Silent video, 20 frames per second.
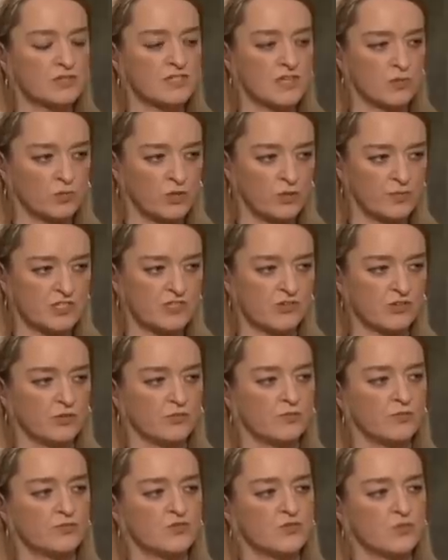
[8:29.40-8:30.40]
Some women's
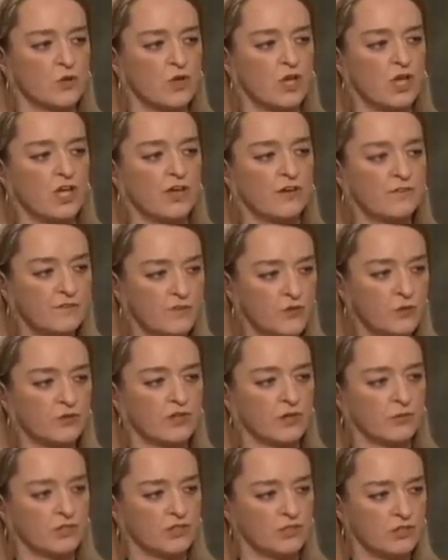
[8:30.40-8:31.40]
groups feel
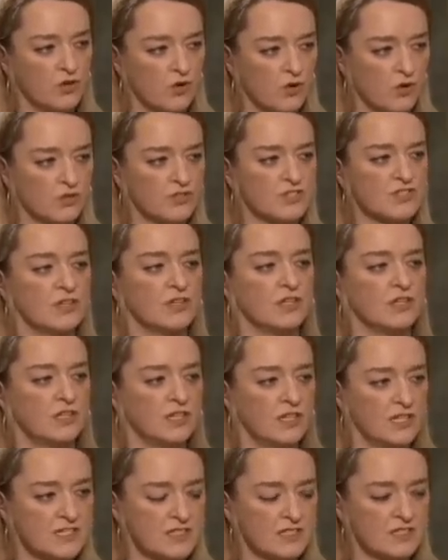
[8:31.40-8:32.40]
they were not
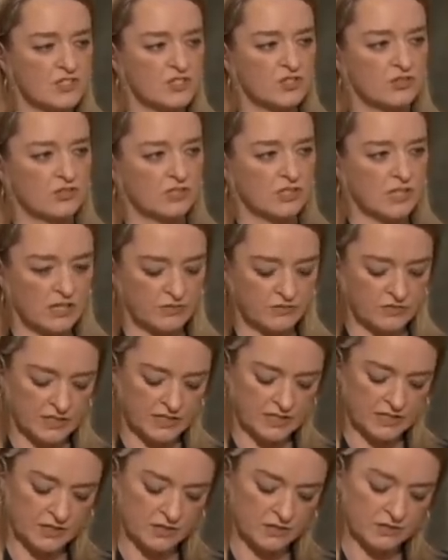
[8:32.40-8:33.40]
listened to
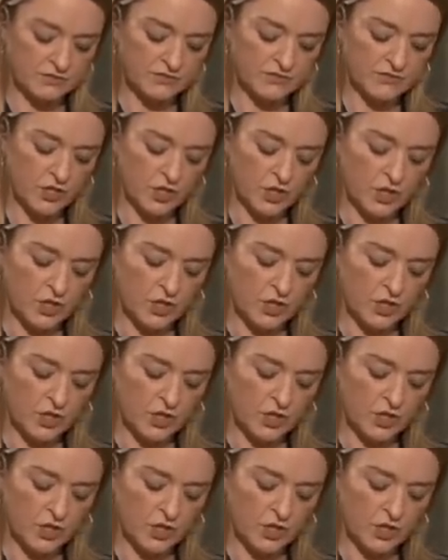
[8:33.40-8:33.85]
carefully enough,